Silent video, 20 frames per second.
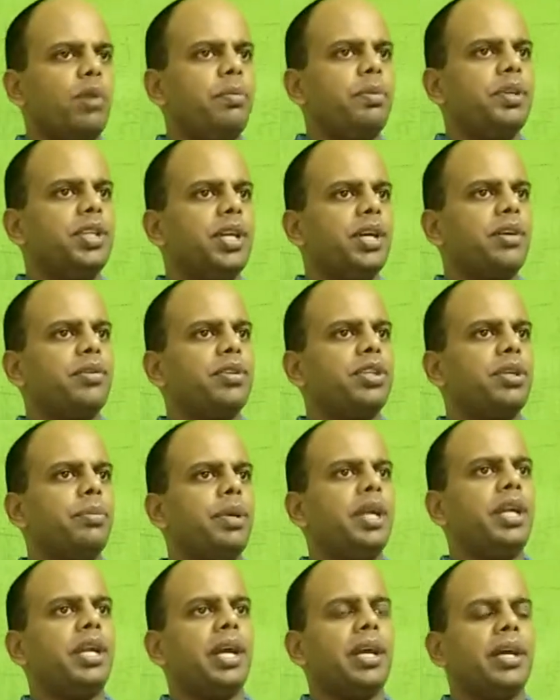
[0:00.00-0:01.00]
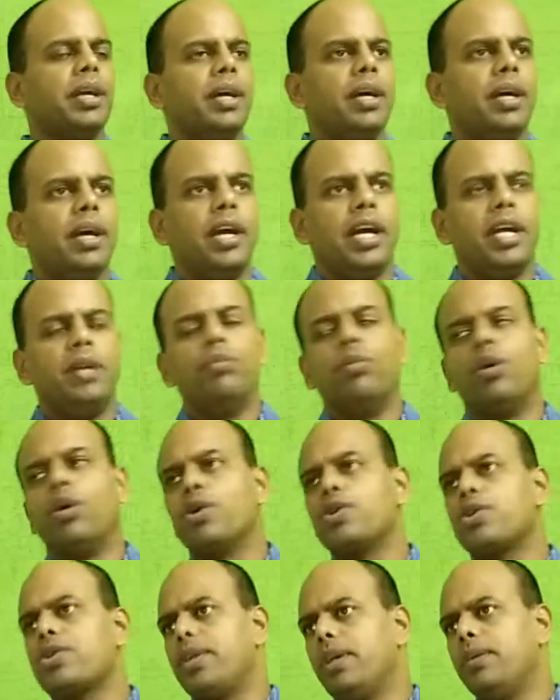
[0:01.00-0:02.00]
will be there in the meeting, and
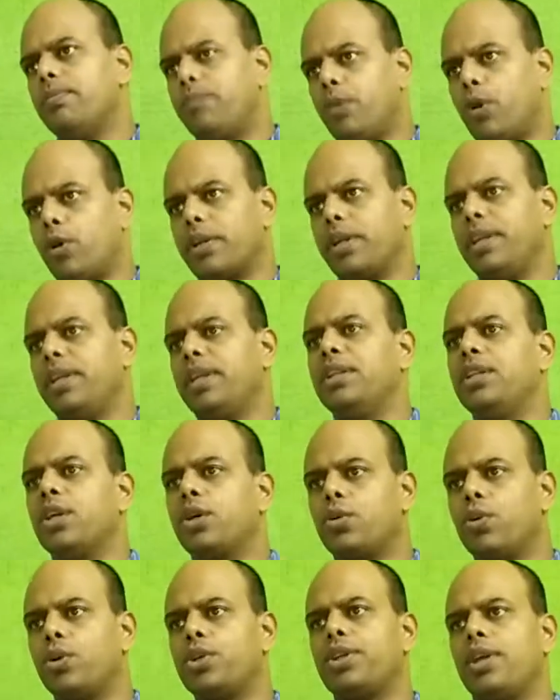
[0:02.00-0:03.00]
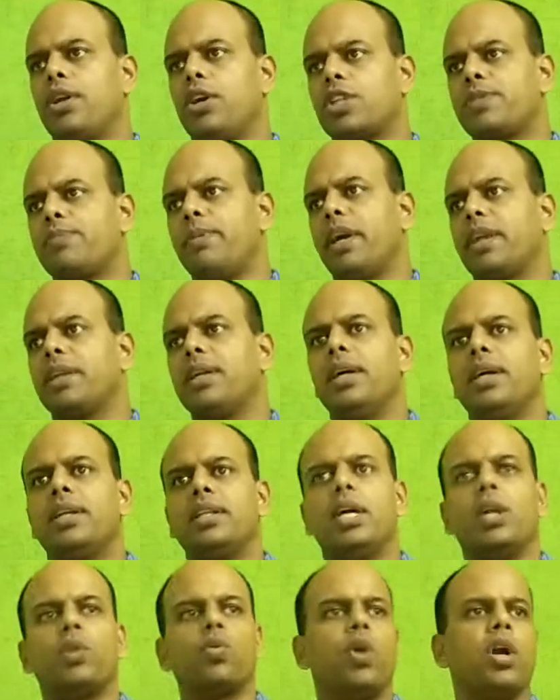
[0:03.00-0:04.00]
most important and the crucial aspect,
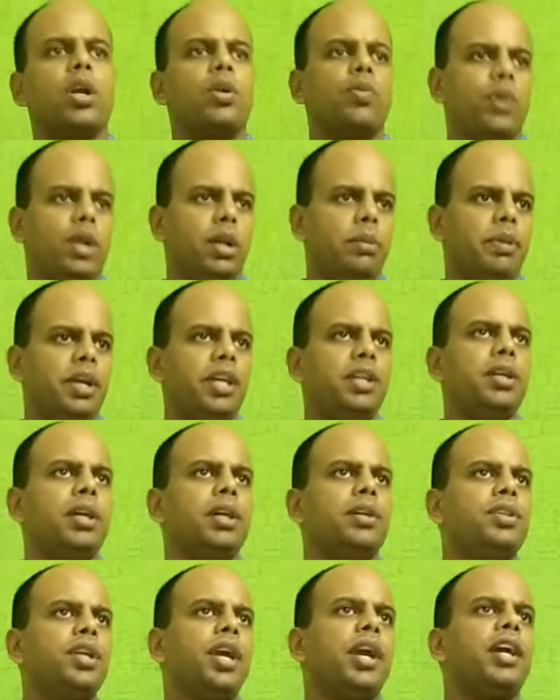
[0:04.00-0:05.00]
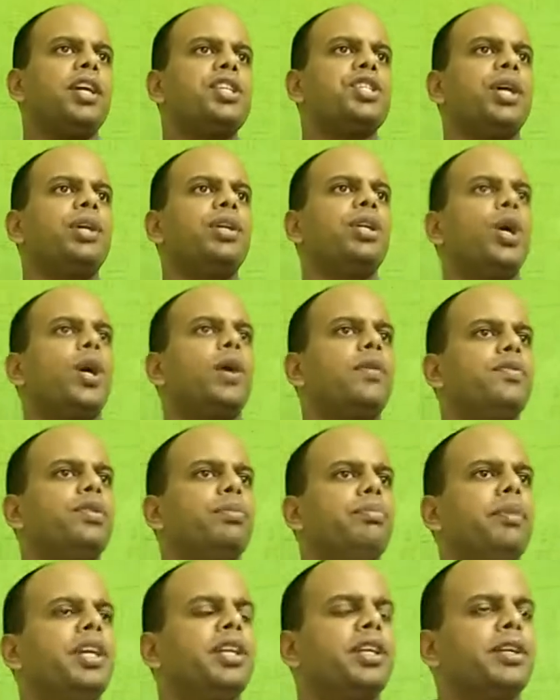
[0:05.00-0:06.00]
that what will be the agenda of
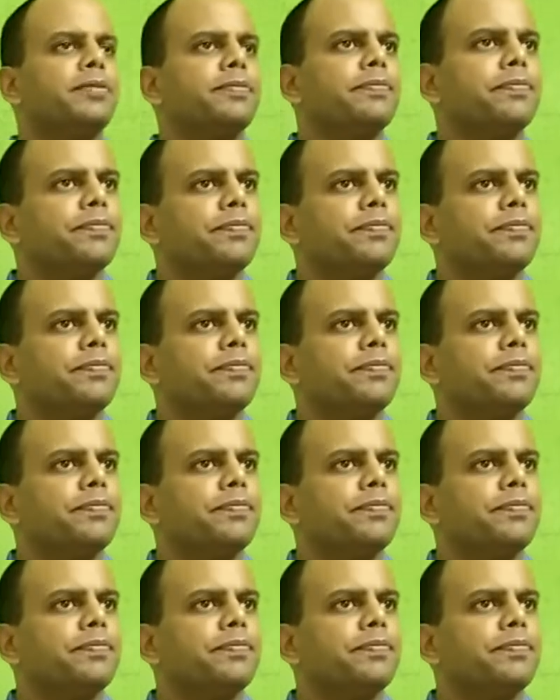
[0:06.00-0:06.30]
the meeting.